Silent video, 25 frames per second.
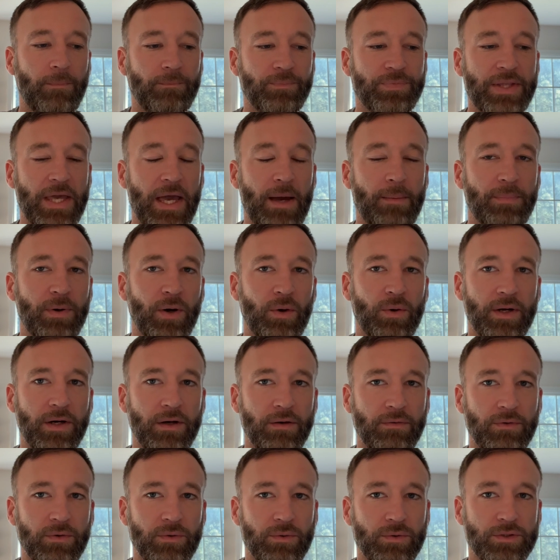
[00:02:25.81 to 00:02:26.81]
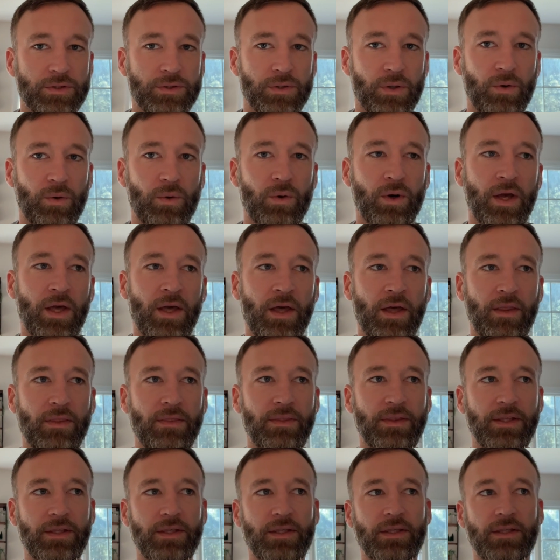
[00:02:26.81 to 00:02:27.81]
tempo intervals. So
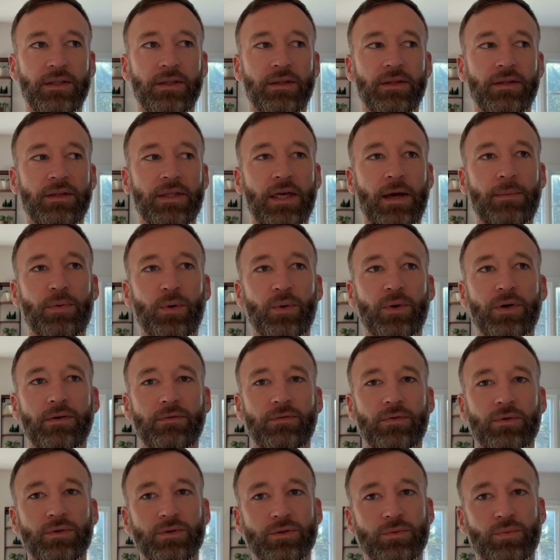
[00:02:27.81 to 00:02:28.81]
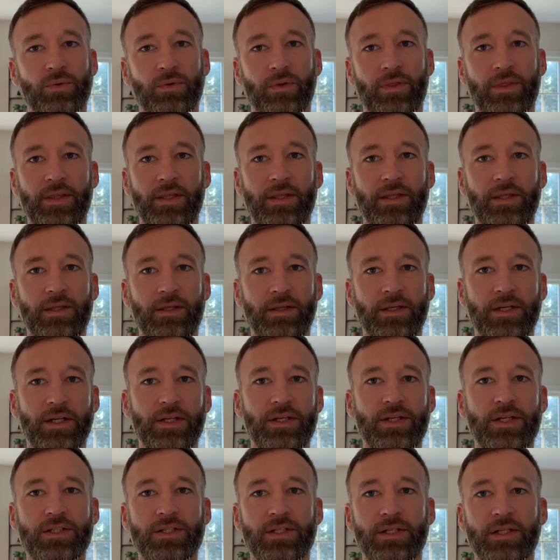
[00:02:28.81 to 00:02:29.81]
the tempo intervals were the
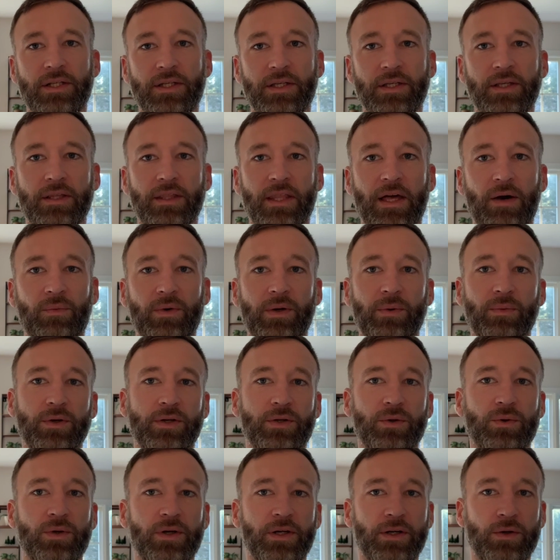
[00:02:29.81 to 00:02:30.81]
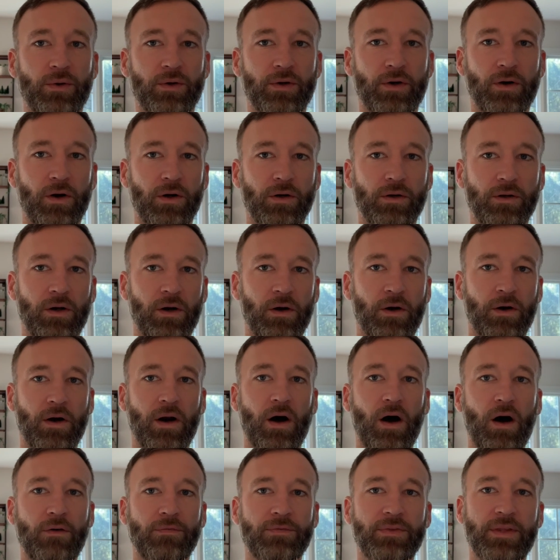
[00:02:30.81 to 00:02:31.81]
conditioning that we were doing on our
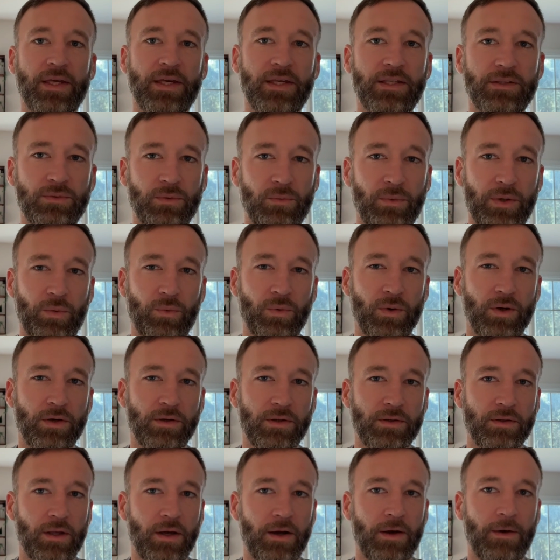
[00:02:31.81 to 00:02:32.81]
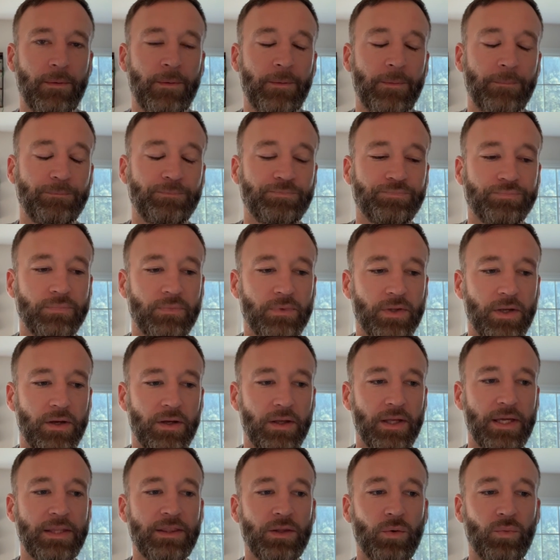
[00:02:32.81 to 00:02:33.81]
off days when we weren't
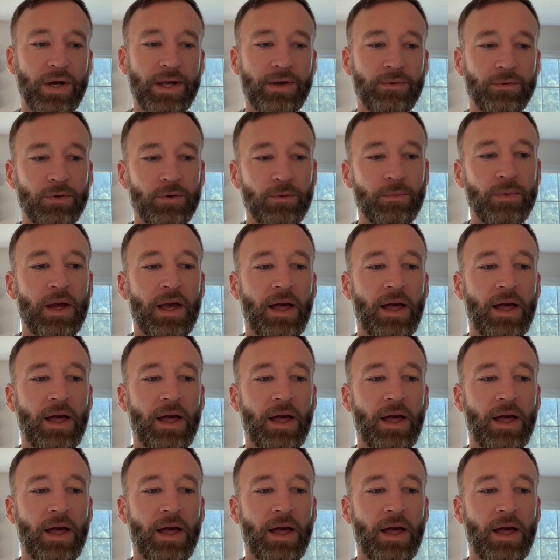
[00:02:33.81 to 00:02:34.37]
in the weight room.